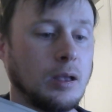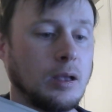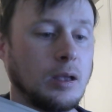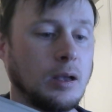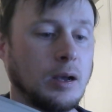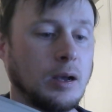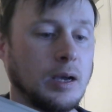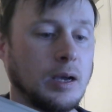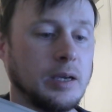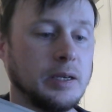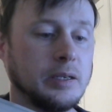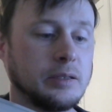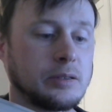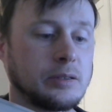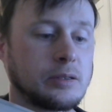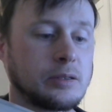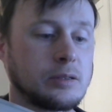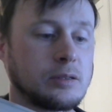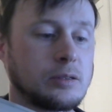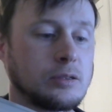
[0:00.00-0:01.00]
I
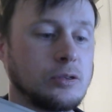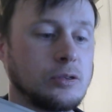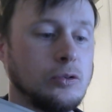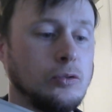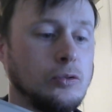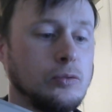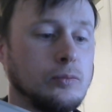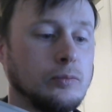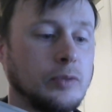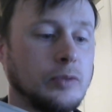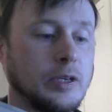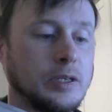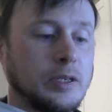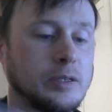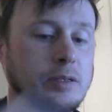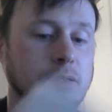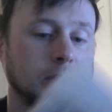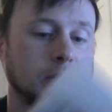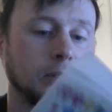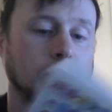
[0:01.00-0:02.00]
assume they
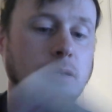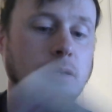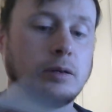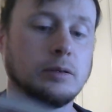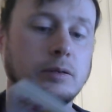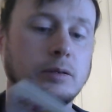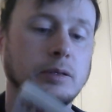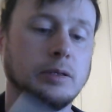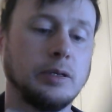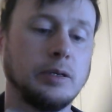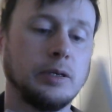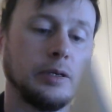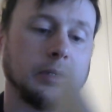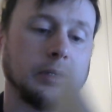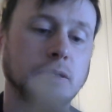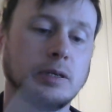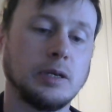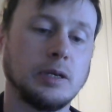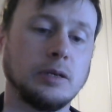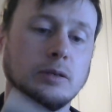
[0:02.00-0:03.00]
start in the
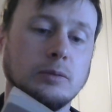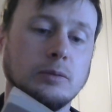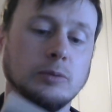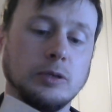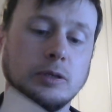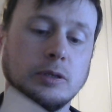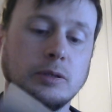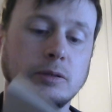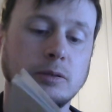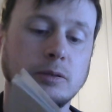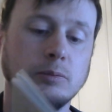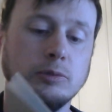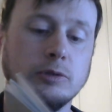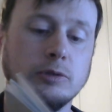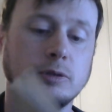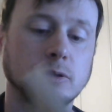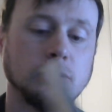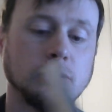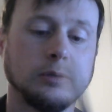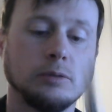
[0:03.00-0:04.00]
United Kingdom. I think these are
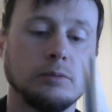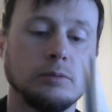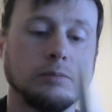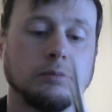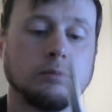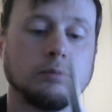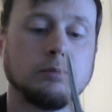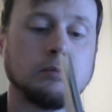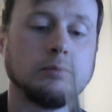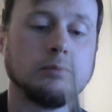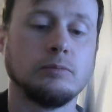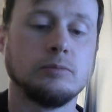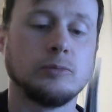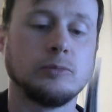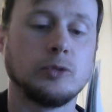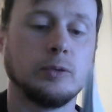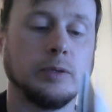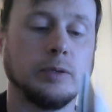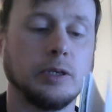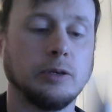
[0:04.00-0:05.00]
British.
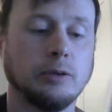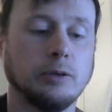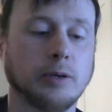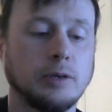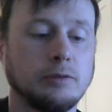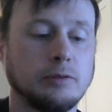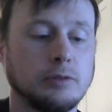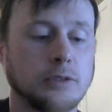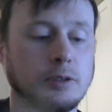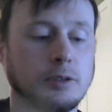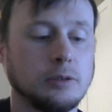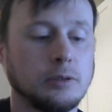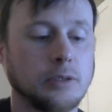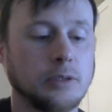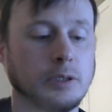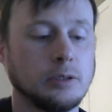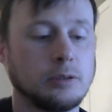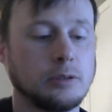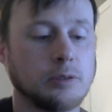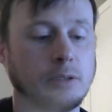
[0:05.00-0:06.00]
So when they go to Africa, I
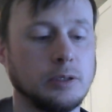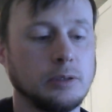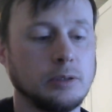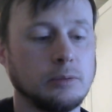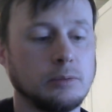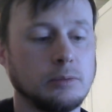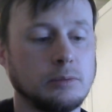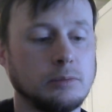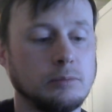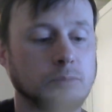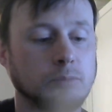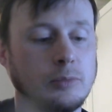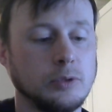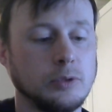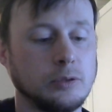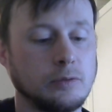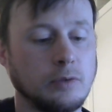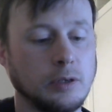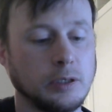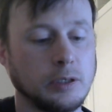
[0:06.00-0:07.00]
guess they means
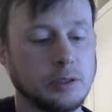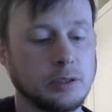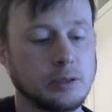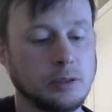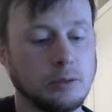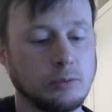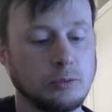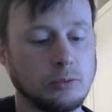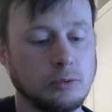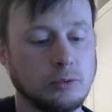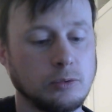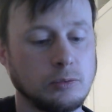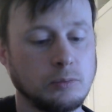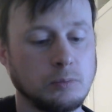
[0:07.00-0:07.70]
flying south.